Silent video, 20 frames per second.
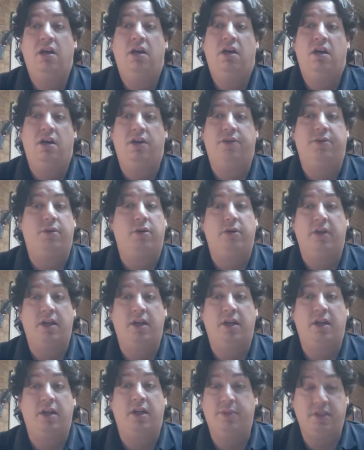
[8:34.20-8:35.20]
I'll throw
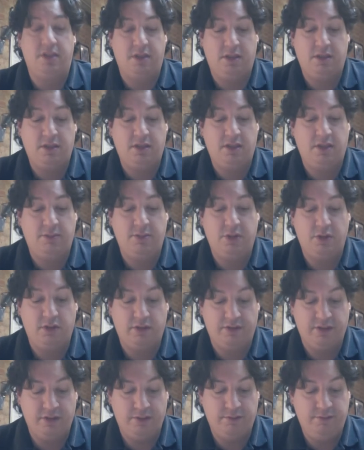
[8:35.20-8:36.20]
that up as some sort
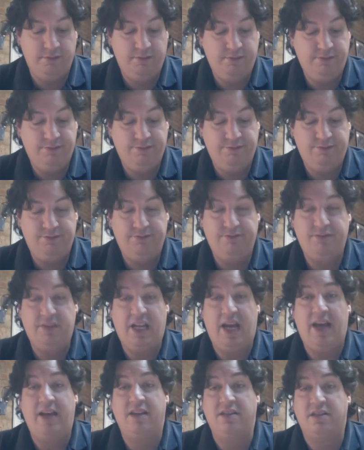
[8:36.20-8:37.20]
of a
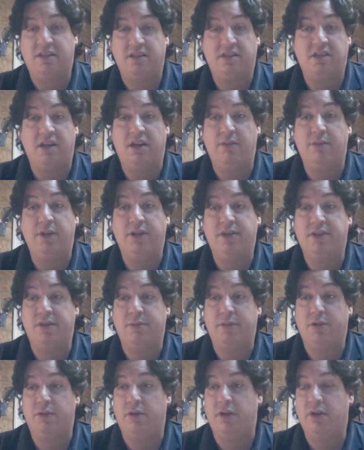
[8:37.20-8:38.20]
task, assignment,
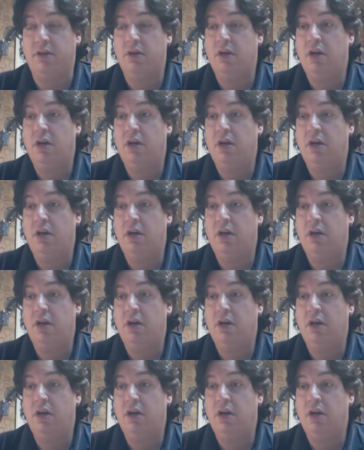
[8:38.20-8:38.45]
something or other.